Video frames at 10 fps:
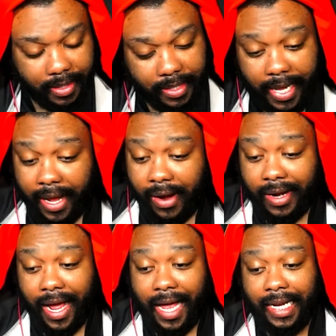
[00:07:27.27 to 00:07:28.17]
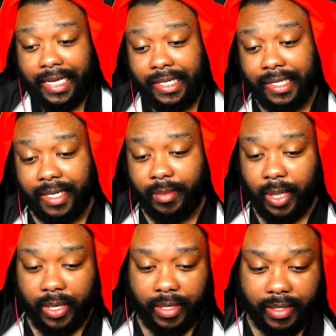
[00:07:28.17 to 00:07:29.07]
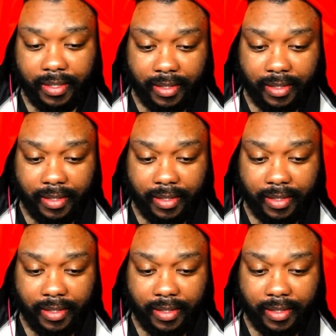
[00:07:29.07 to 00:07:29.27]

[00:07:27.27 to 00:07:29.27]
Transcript: They are not listening, bro.